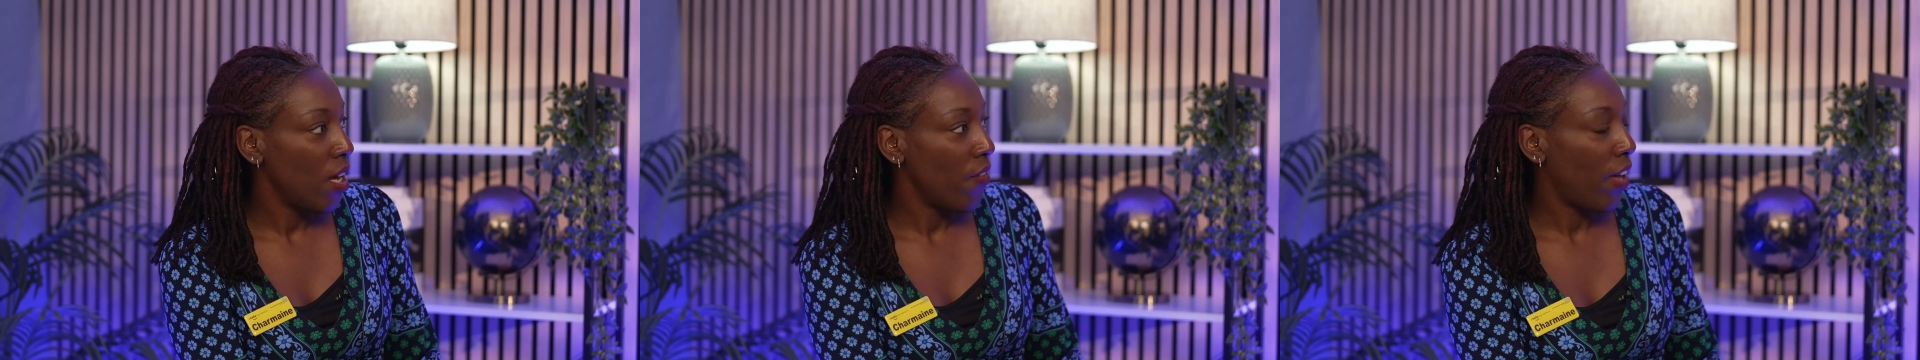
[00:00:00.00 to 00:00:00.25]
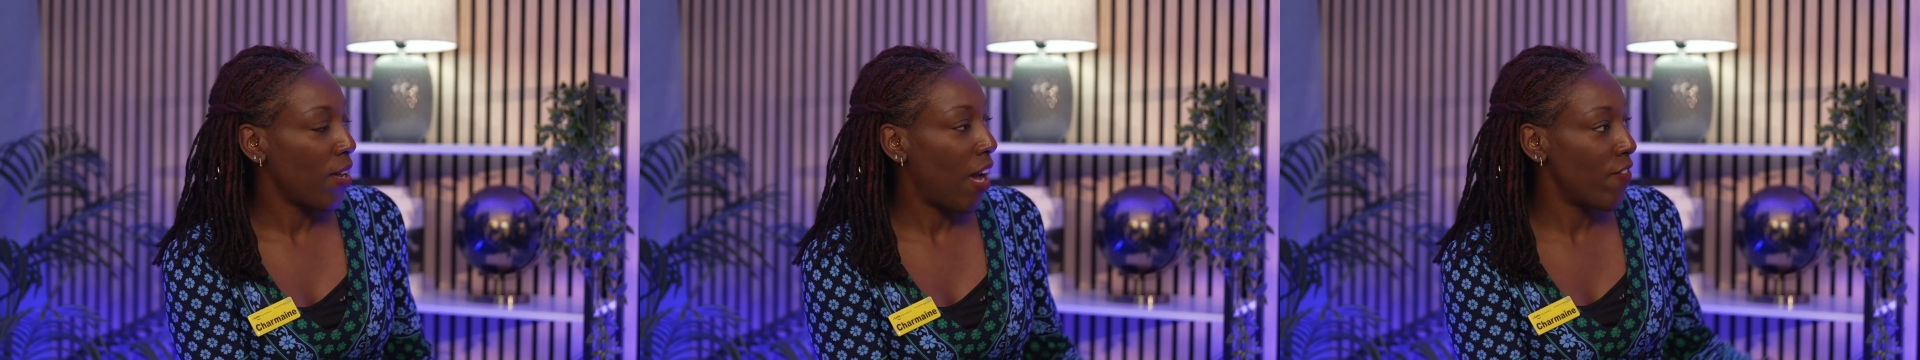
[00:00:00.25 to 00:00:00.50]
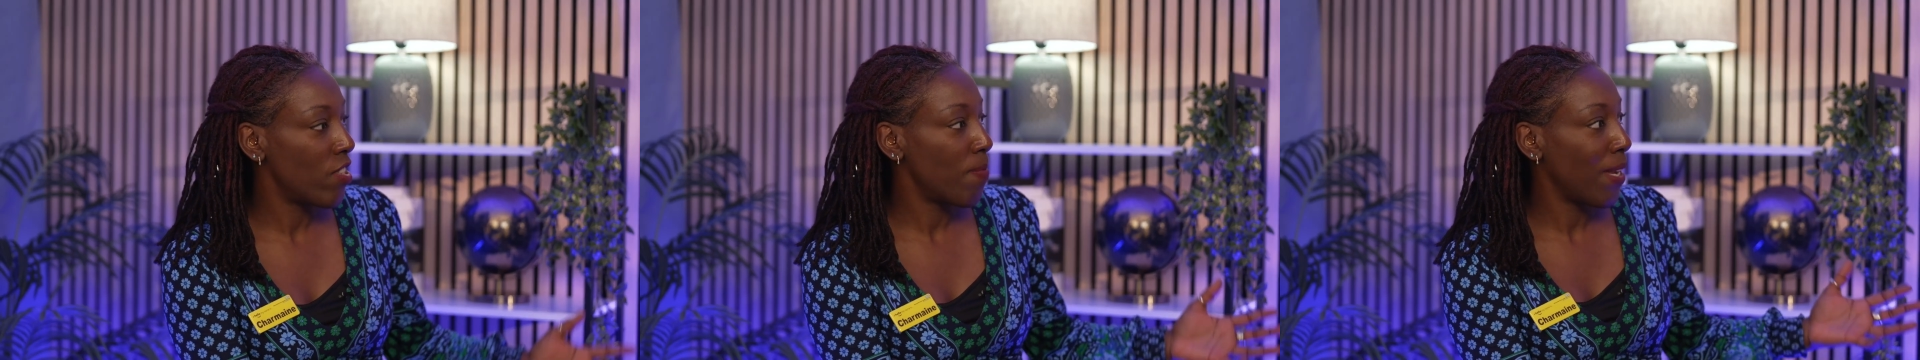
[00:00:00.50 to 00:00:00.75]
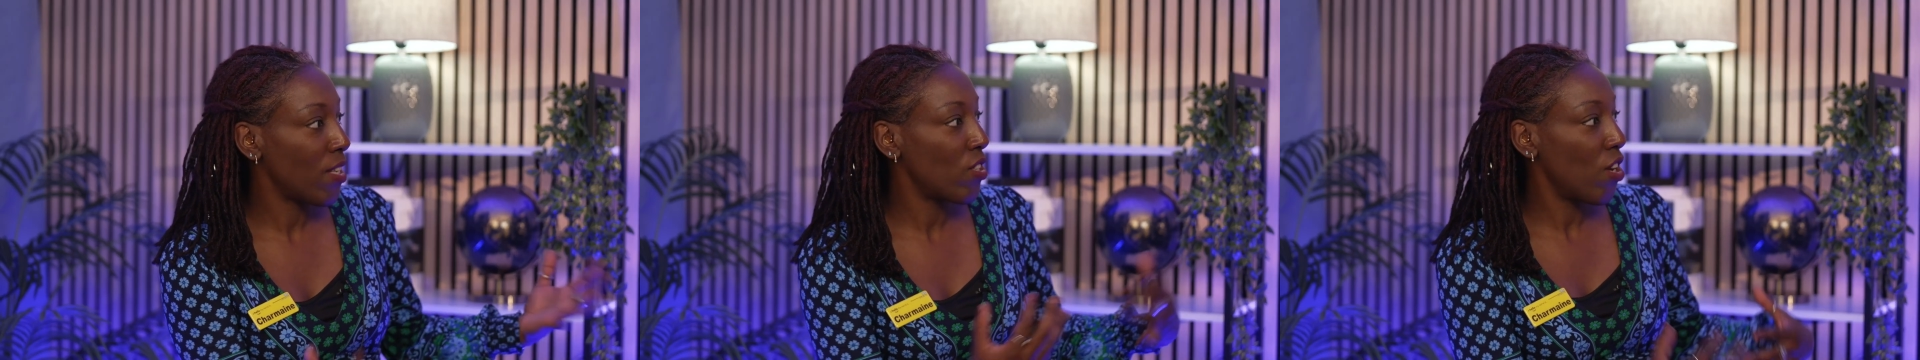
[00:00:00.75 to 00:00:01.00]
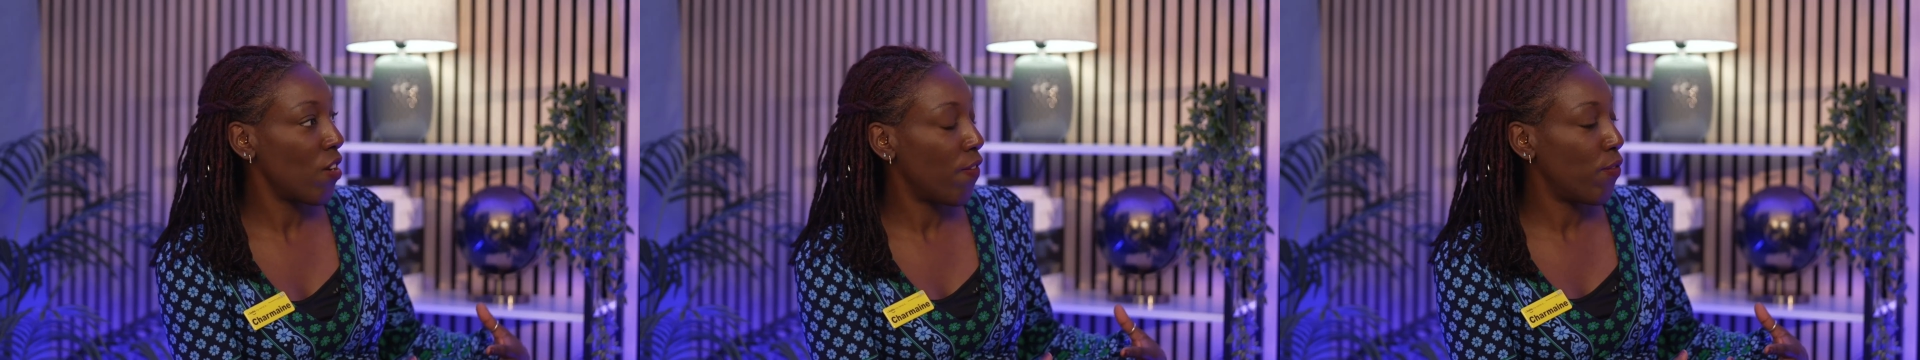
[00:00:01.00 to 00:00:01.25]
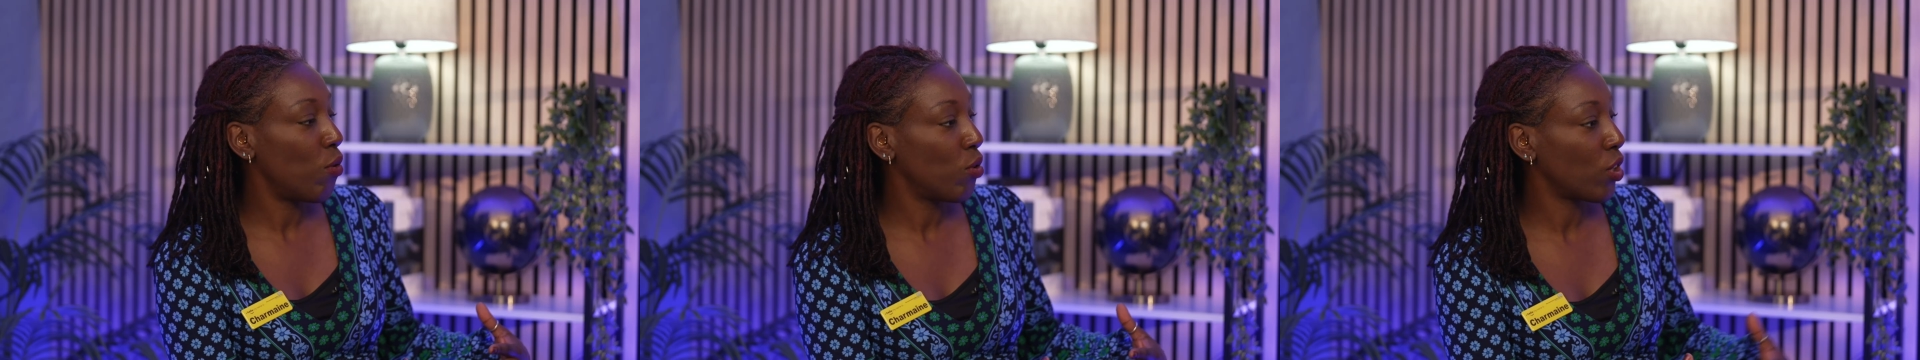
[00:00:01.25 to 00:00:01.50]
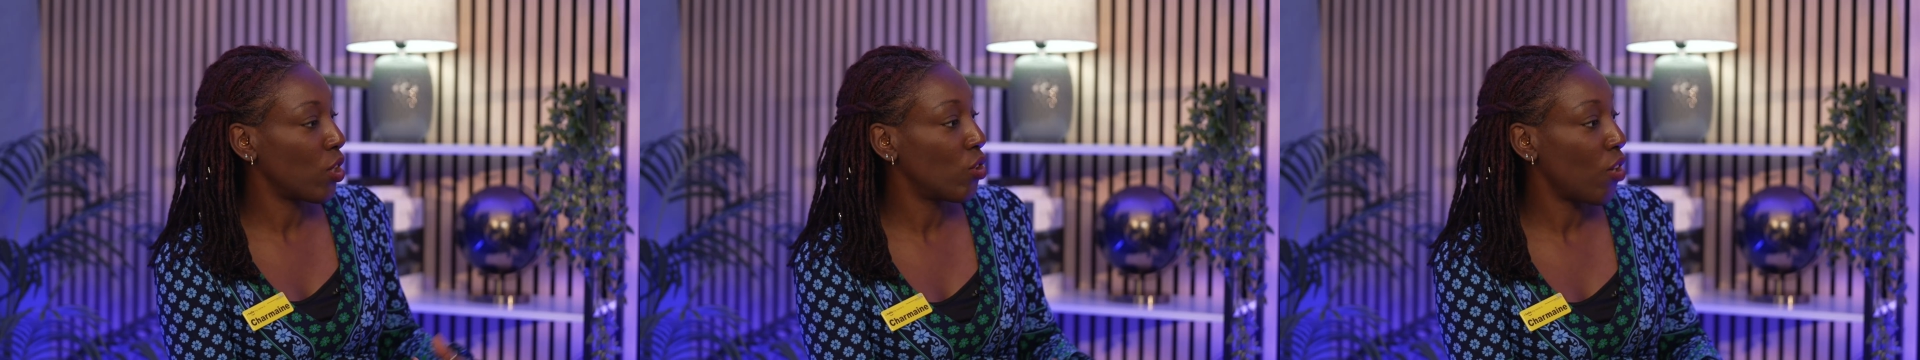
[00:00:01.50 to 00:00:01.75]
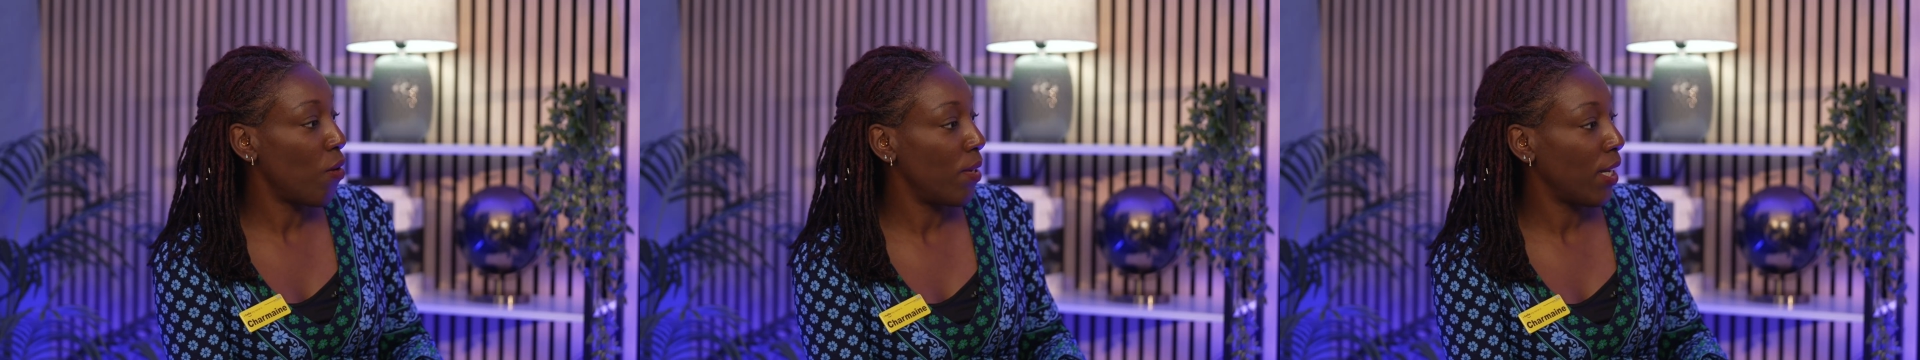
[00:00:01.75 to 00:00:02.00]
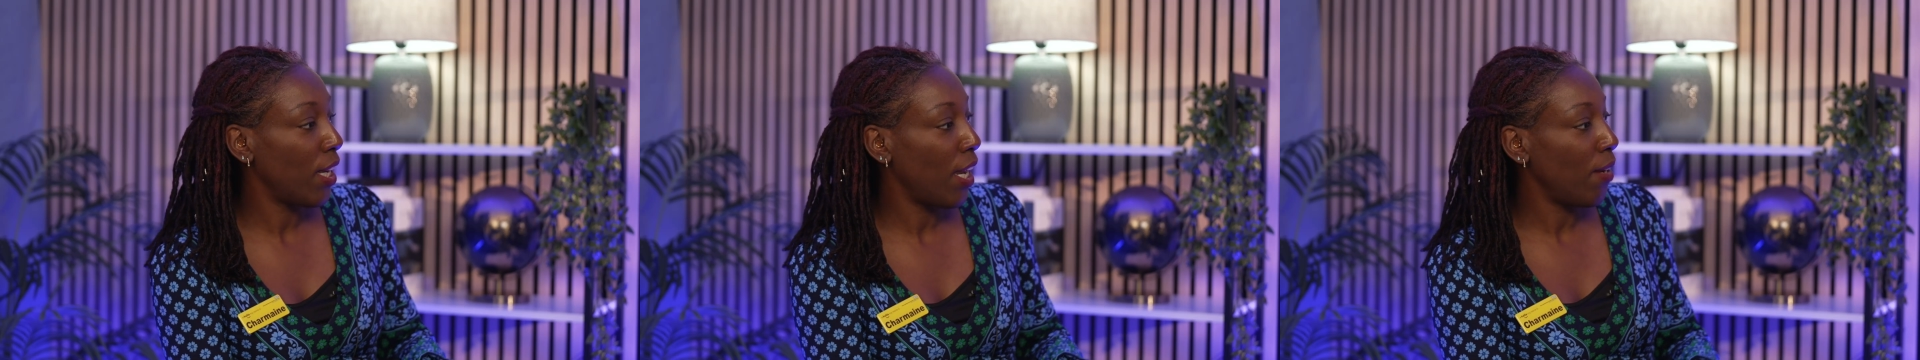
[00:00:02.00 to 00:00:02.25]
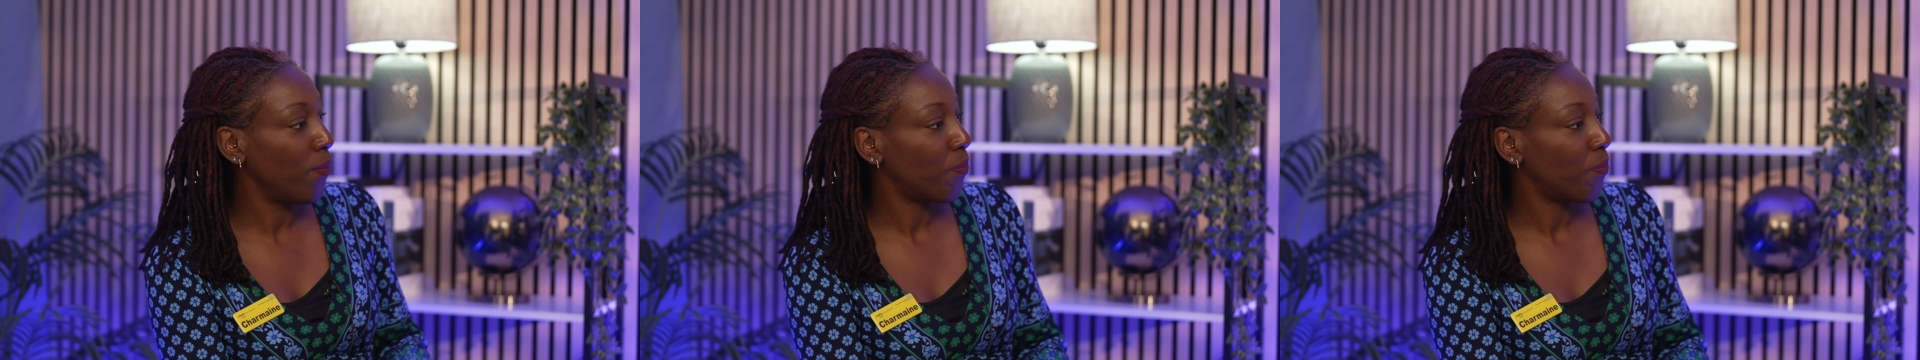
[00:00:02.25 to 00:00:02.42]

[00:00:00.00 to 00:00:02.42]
that you have some external force controlling you.